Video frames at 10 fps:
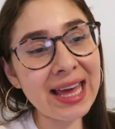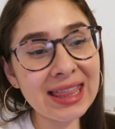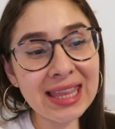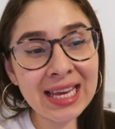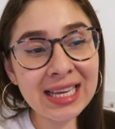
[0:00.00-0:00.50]
I
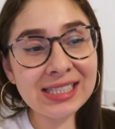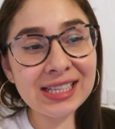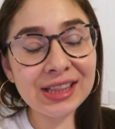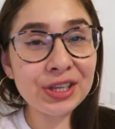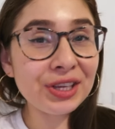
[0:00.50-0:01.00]
think it's
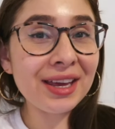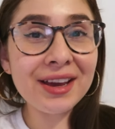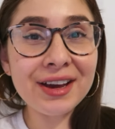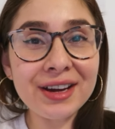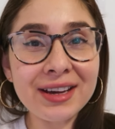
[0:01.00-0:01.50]

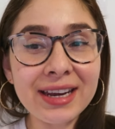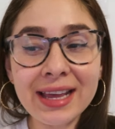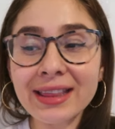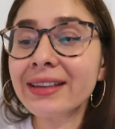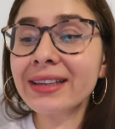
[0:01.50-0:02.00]
looking good.
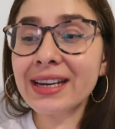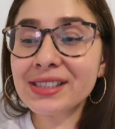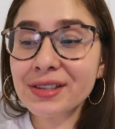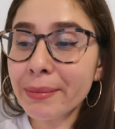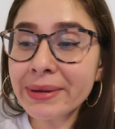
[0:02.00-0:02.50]
I think that
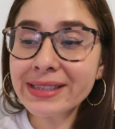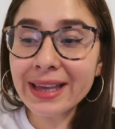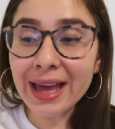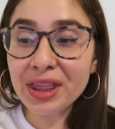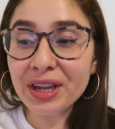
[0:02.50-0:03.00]
it's coming
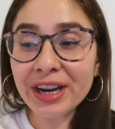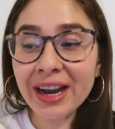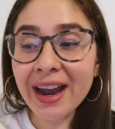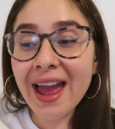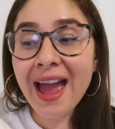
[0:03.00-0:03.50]

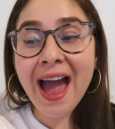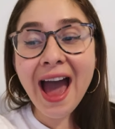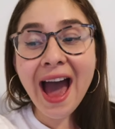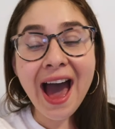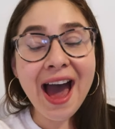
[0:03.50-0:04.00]
together.
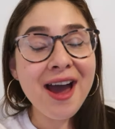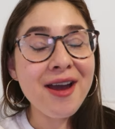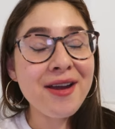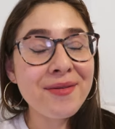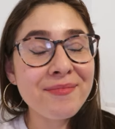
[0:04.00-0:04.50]

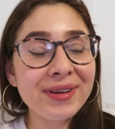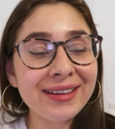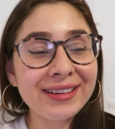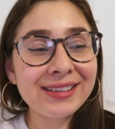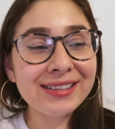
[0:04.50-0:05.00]
I'm
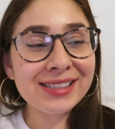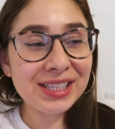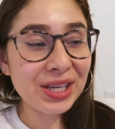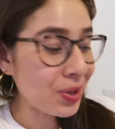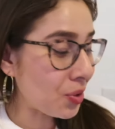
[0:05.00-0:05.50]

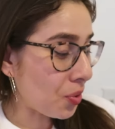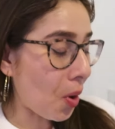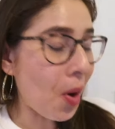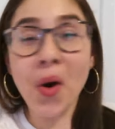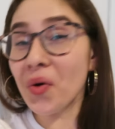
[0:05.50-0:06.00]

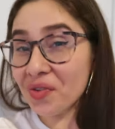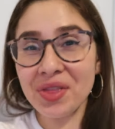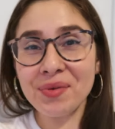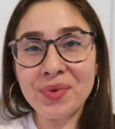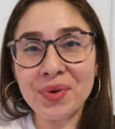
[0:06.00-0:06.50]
still over
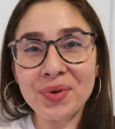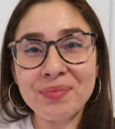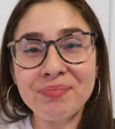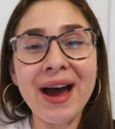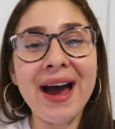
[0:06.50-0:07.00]
the
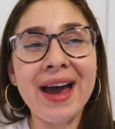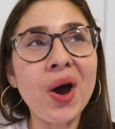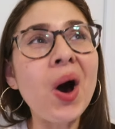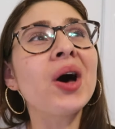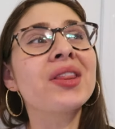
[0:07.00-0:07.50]
moon by
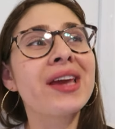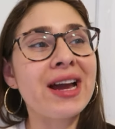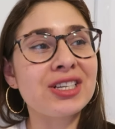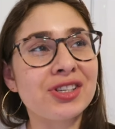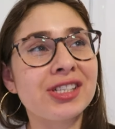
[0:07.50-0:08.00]
all the
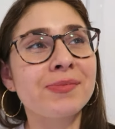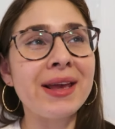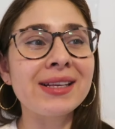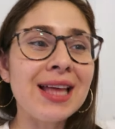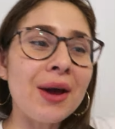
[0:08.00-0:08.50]
extra
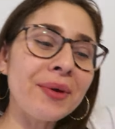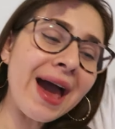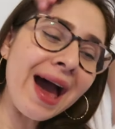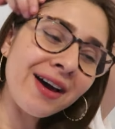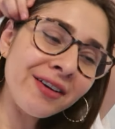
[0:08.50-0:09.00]
space that we
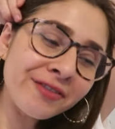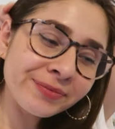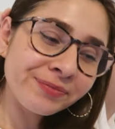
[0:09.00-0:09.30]
have.